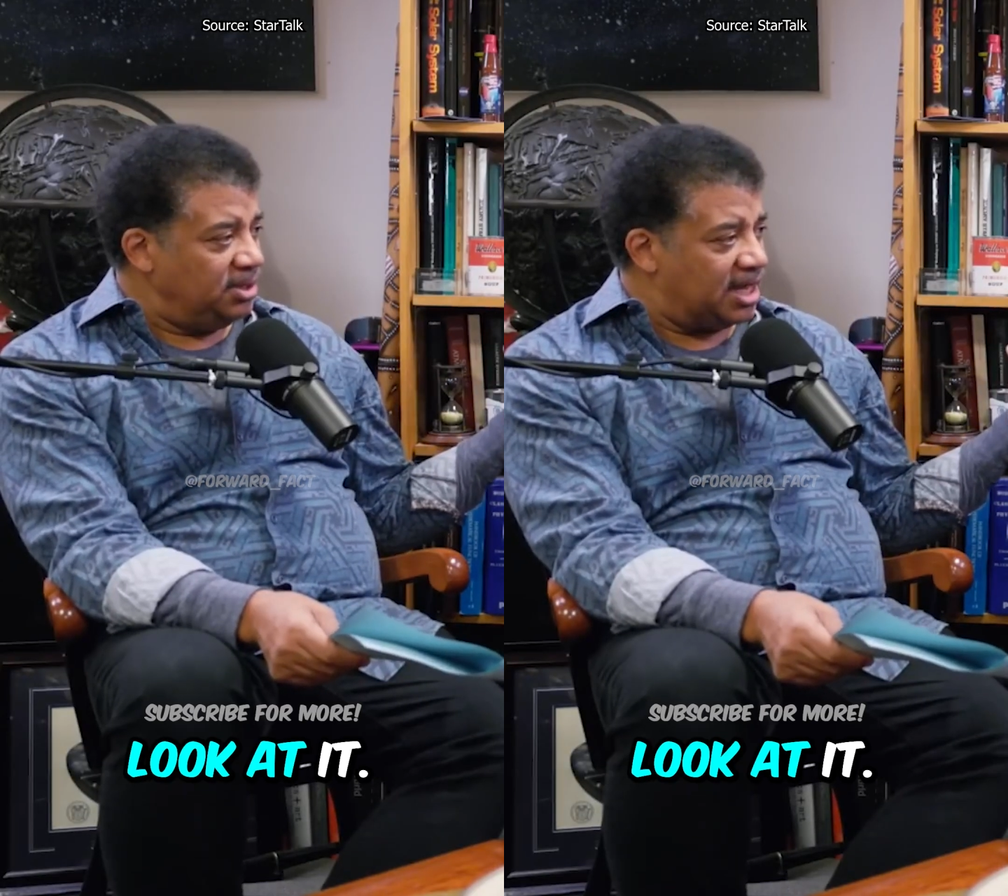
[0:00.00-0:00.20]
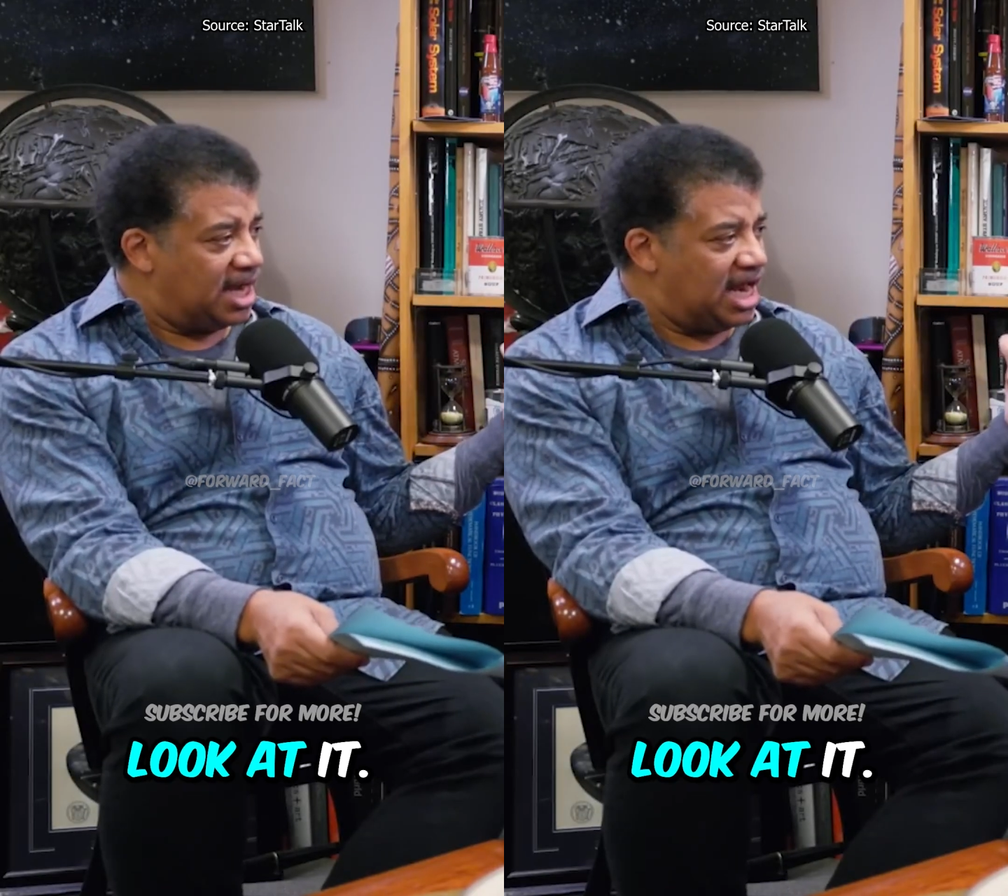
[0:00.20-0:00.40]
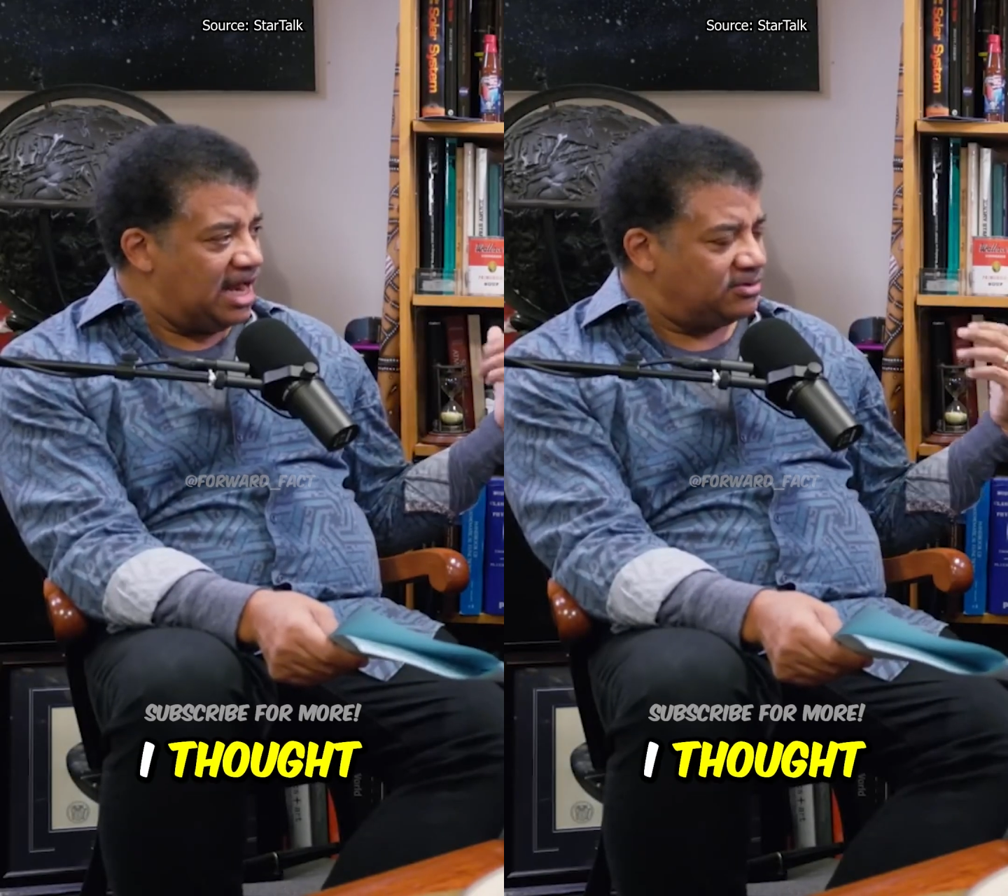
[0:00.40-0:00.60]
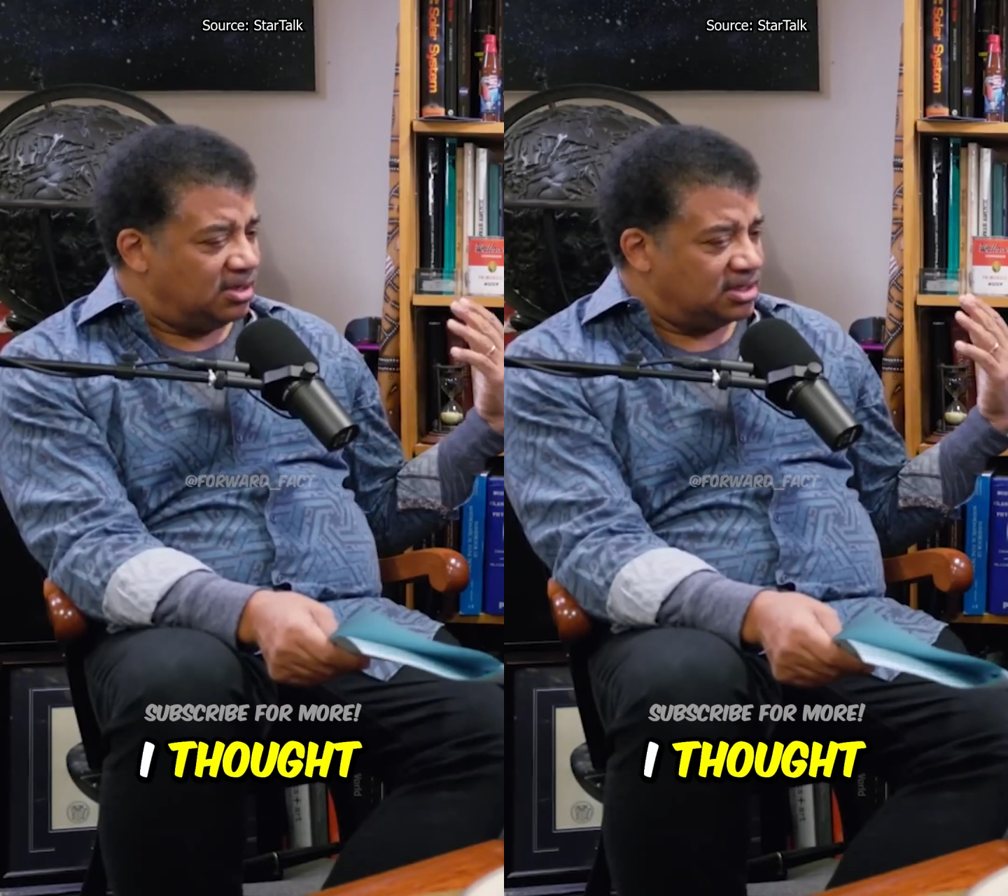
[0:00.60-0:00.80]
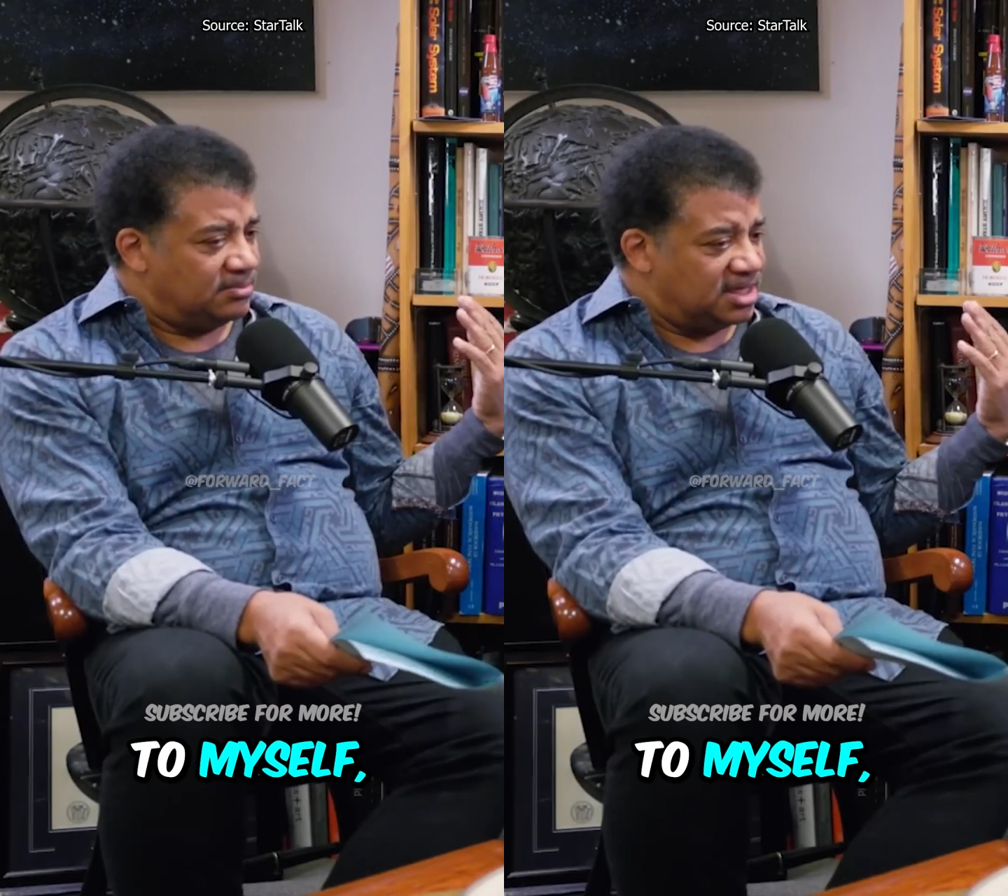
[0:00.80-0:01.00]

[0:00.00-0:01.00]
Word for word: and look at it. And I thought to